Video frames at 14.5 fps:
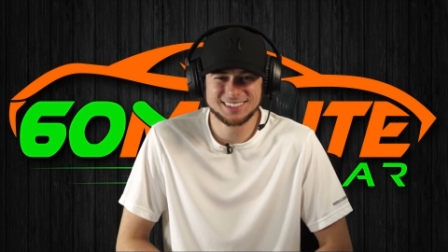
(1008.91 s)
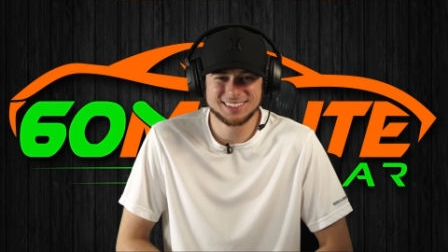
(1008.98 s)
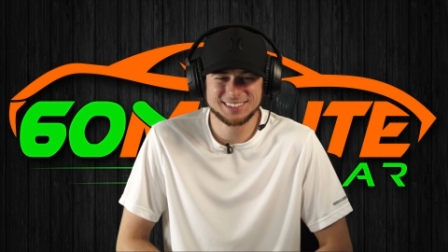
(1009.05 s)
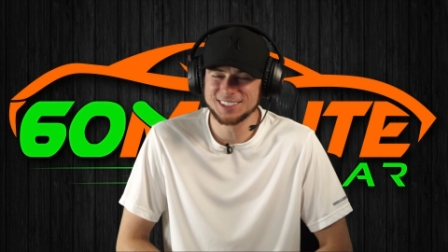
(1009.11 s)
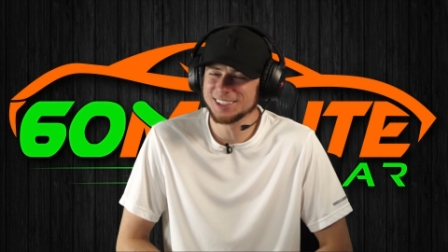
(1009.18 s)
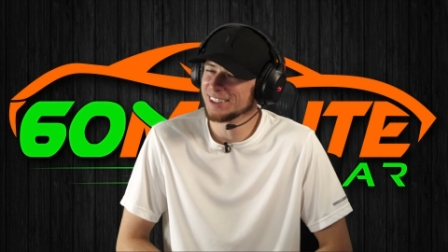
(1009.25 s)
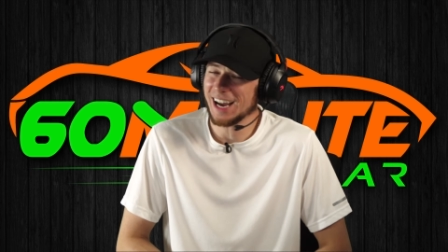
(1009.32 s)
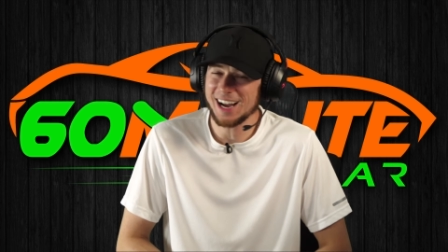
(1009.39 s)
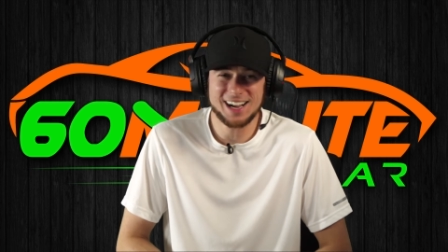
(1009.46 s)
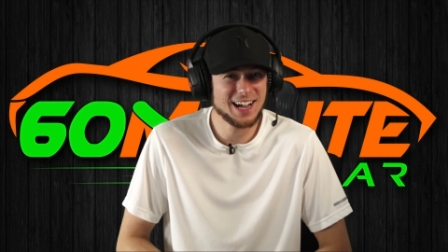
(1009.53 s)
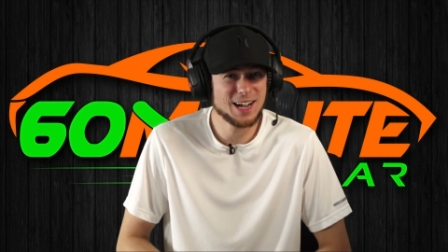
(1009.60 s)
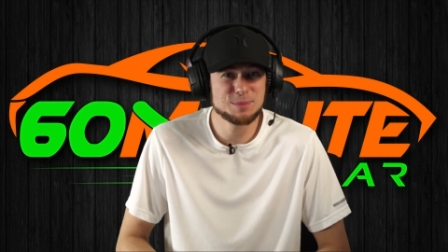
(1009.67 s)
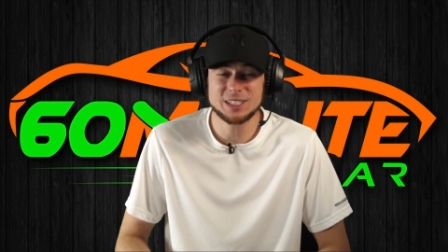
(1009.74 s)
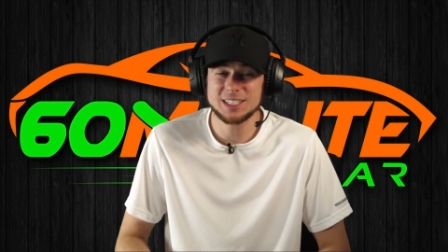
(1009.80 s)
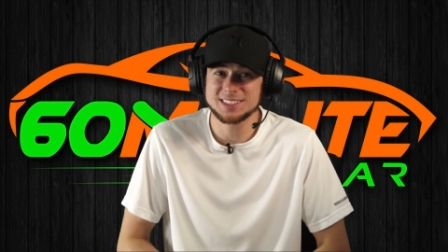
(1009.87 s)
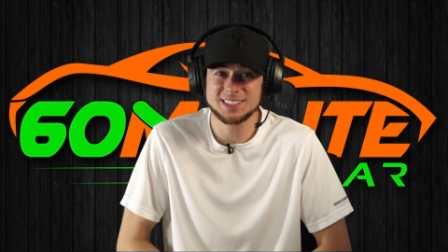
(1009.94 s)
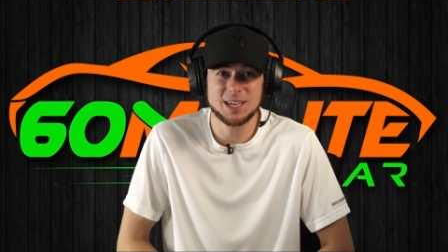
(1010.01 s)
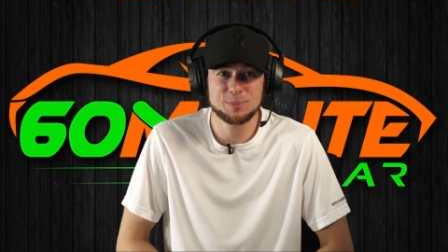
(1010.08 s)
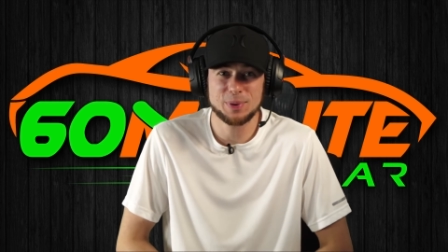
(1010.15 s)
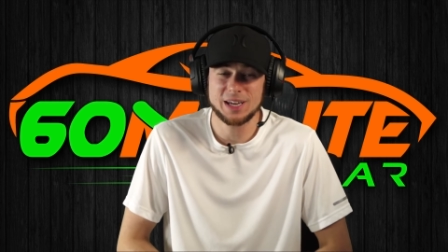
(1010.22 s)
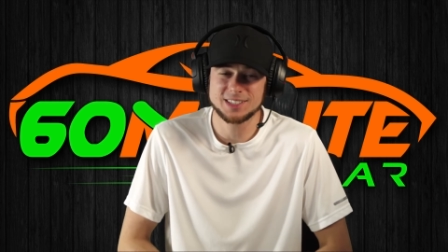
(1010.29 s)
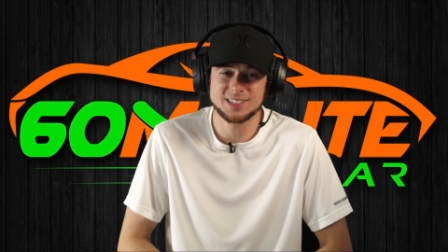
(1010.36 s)
Dude, I, I'm on the same
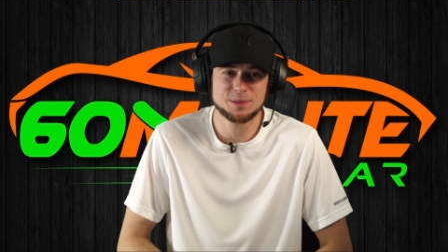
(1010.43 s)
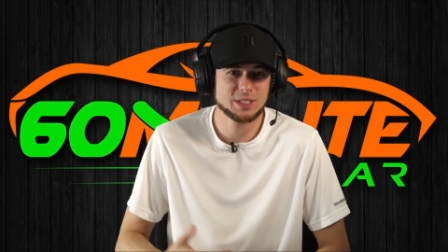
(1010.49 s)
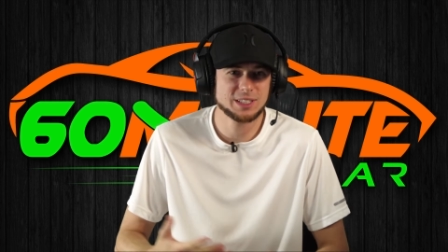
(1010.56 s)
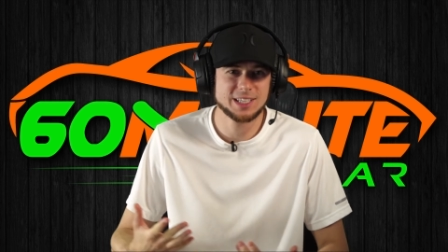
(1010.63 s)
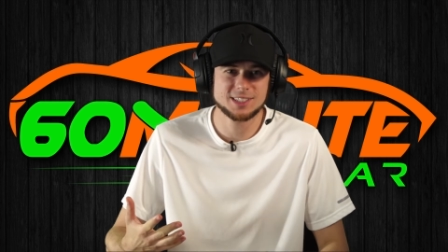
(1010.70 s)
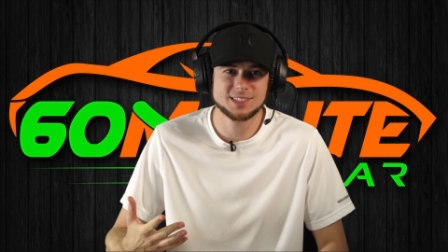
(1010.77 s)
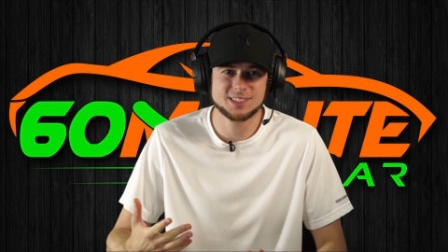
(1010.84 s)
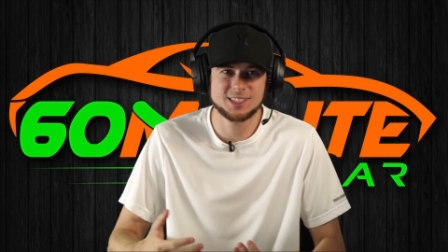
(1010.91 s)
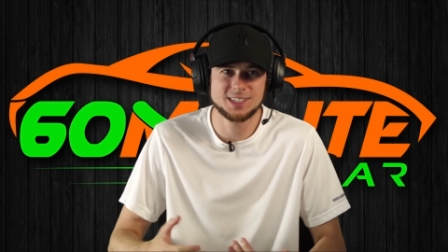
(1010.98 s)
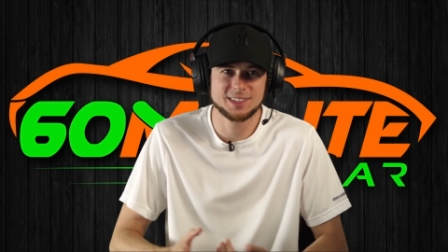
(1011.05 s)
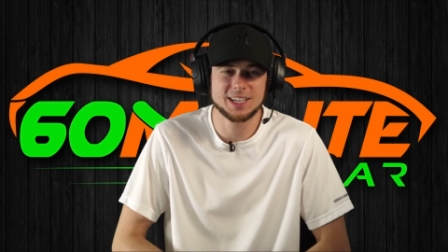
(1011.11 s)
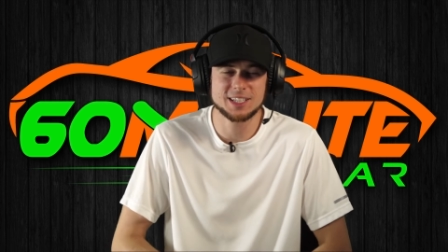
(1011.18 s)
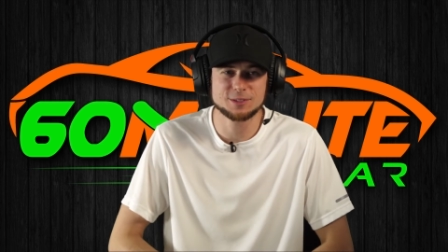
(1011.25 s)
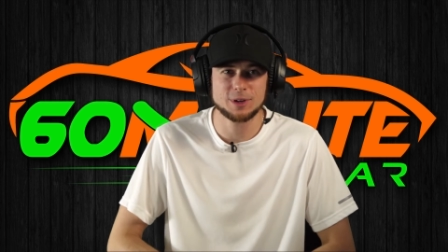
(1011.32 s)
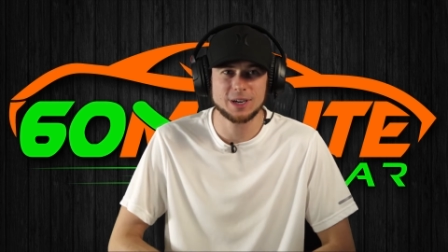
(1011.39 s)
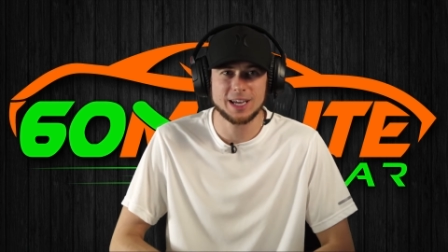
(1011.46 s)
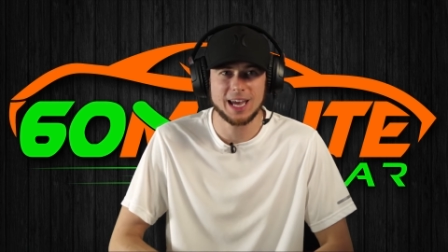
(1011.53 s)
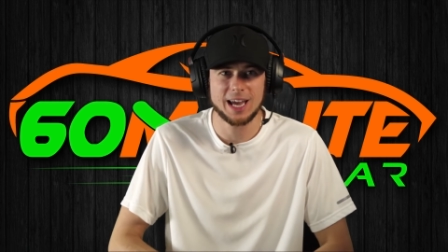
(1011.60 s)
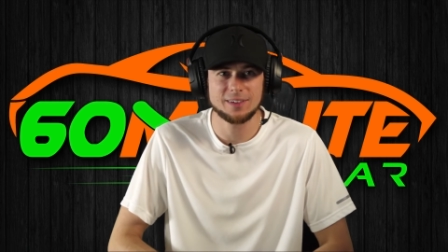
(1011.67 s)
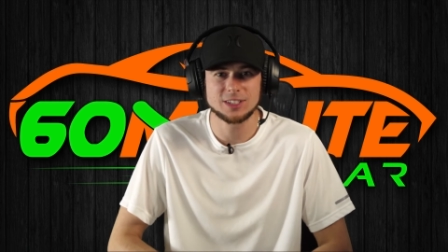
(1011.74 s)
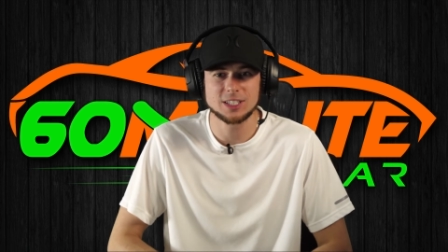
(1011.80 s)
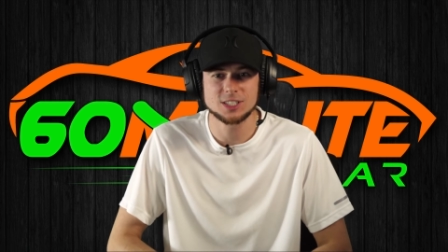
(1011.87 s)
page. I mean, that's shit. That's why I
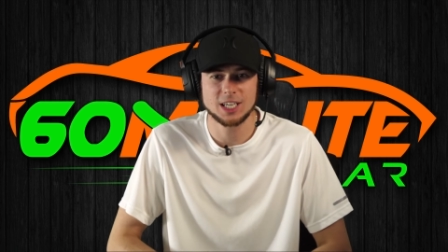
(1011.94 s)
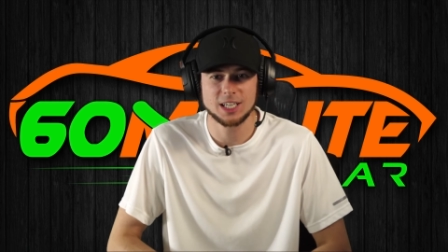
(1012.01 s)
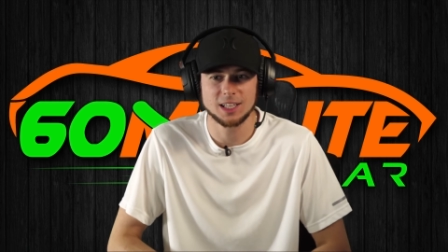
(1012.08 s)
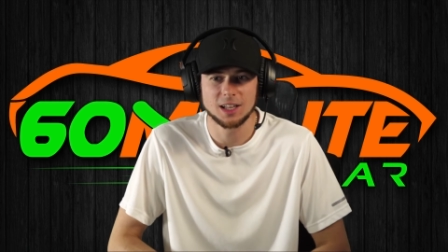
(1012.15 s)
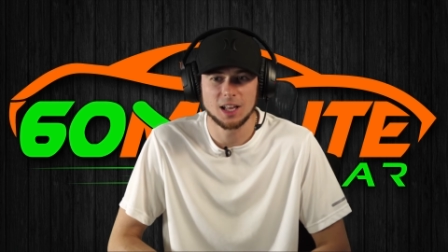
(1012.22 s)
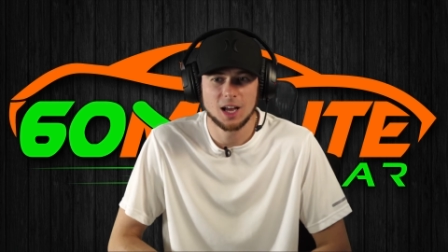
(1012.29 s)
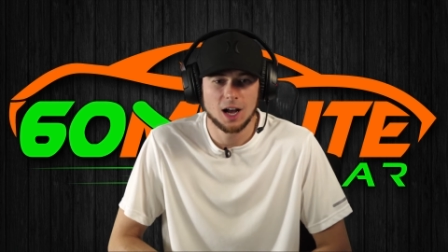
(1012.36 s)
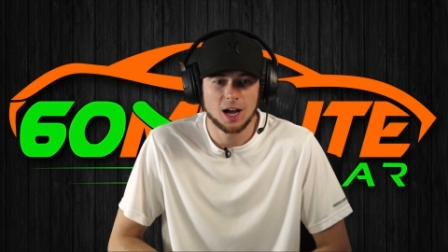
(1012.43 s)
have this channel.